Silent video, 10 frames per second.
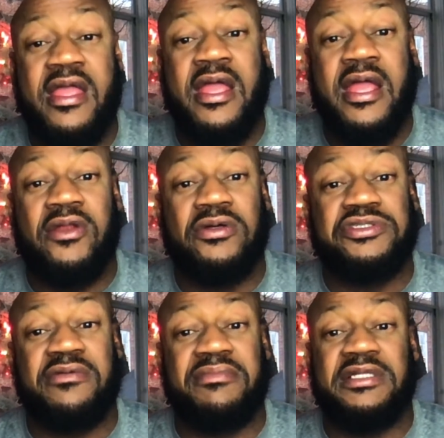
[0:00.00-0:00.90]
And those
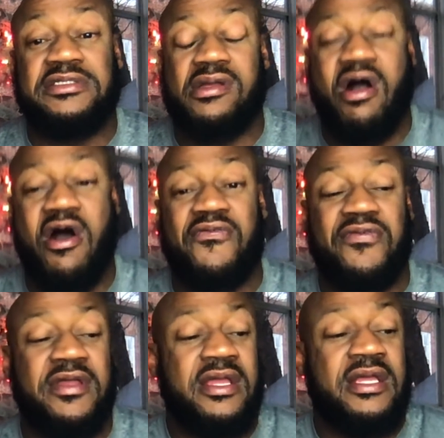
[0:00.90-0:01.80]
young men took off,
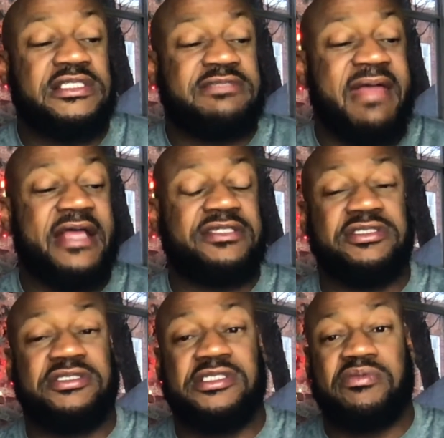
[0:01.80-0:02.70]
smashed
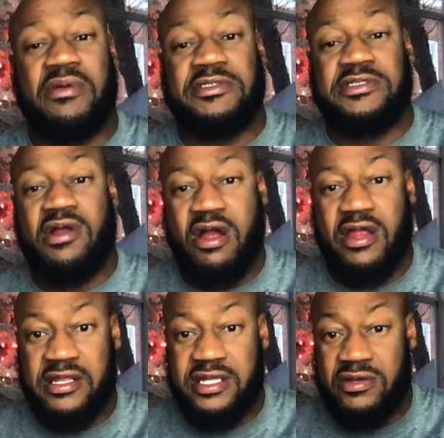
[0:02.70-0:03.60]
into this woman's car,
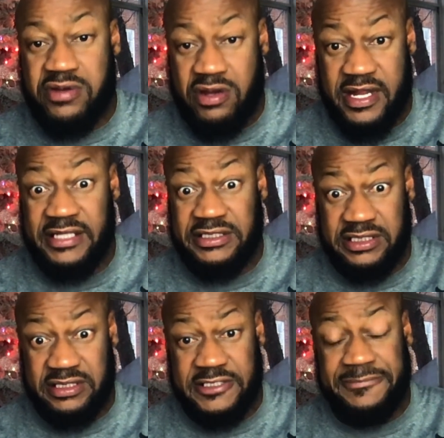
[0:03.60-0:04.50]
and killed her
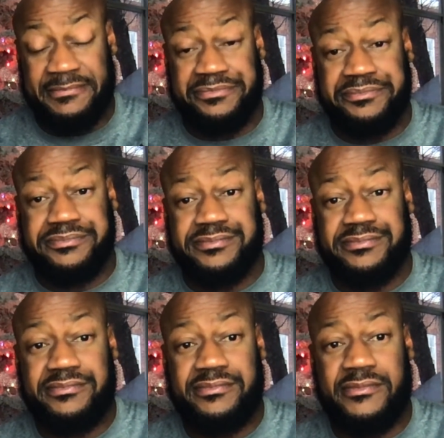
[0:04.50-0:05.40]
instantly
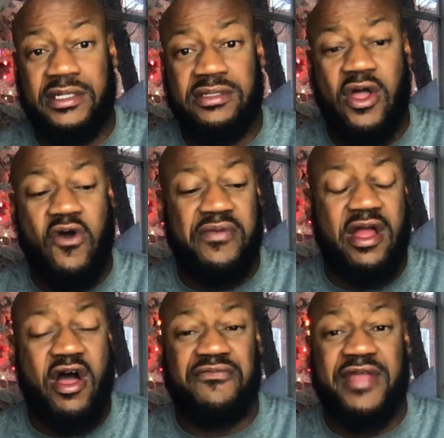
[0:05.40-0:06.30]
over there
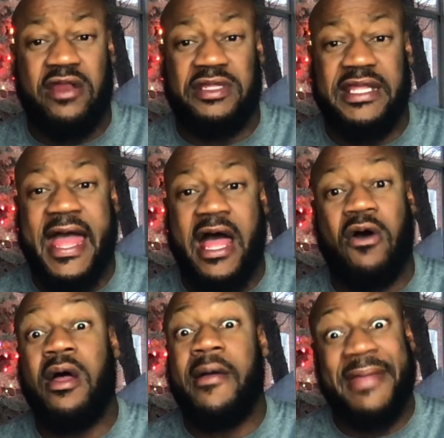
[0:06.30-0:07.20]
off Donnelly
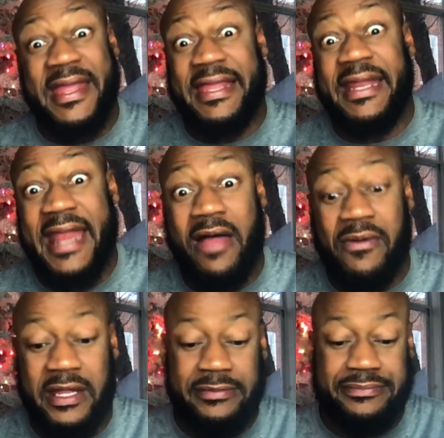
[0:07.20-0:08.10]
Howe, Bankhead
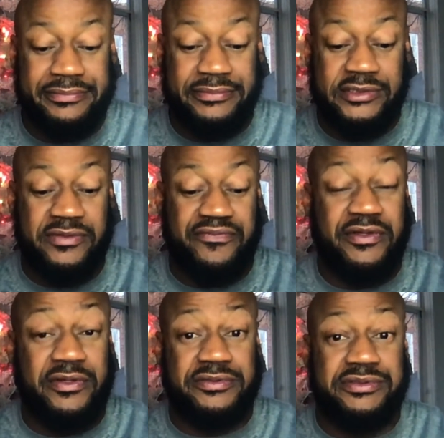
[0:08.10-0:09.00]
Island. For
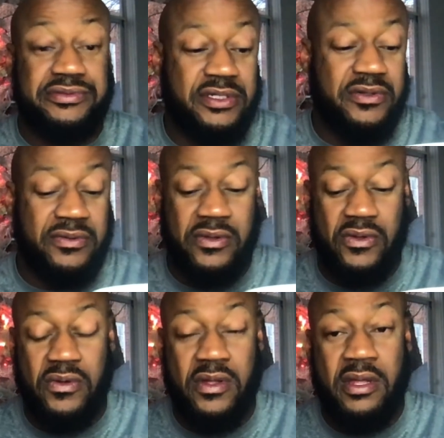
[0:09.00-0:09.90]
those of you
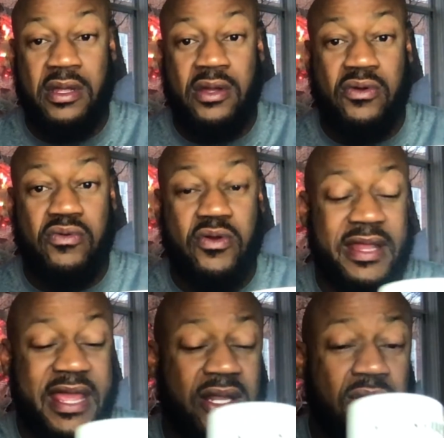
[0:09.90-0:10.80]
who know
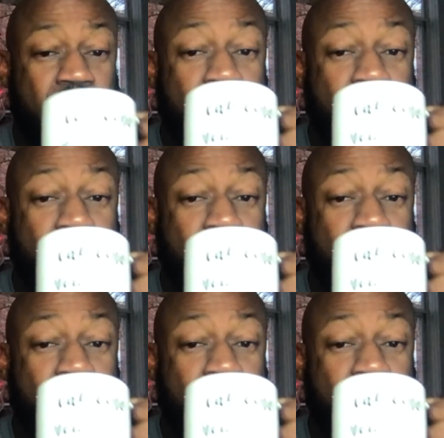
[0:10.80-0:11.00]
Atlanta.